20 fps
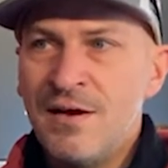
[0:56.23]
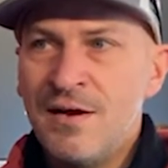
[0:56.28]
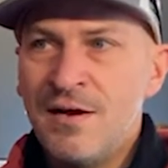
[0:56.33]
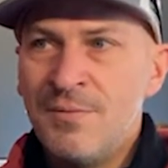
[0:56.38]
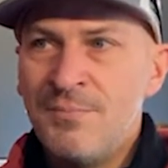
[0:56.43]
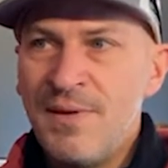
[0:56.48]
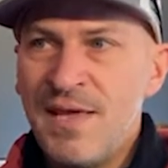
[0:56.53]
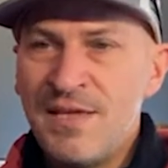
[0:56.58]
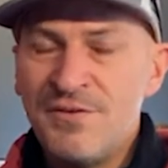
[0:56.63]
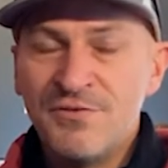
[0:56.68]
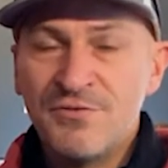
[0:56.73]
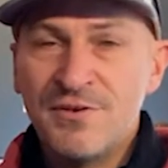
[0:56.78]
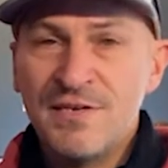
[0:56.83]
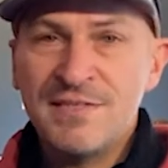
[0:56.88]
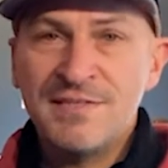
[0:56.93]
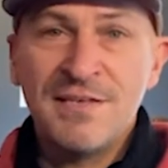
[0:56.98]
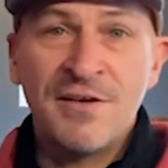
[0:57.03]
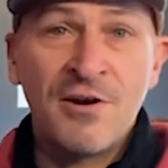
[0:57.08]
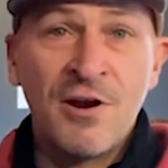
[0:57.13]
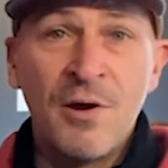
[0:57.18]
pastries
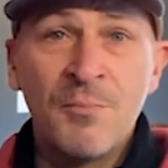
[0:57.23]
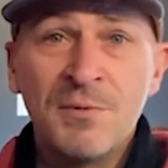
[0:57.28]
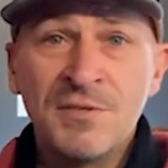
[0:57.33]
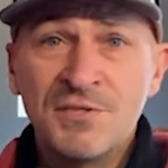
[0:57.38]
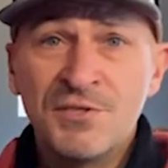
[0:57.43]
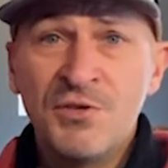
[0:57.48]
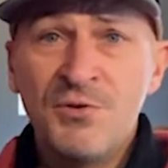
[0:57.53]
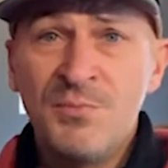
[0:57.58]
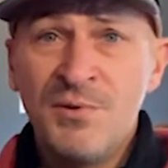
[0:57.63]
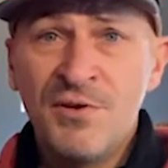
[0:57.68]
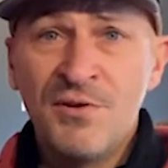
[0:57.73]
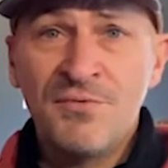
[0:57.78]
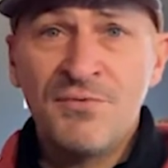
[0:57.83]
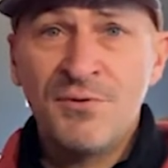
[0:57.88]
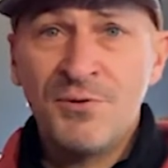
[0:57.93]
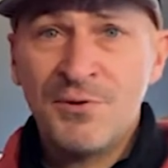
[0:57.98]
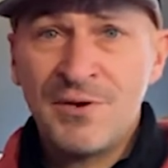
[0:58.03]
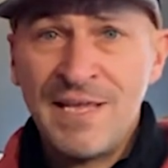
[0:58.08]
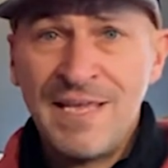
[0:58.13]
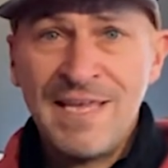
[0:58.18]
that are almost too
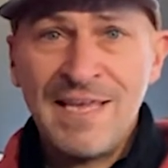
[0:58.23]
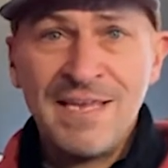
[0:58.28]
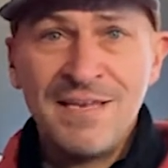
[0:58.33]
beautiful to eat.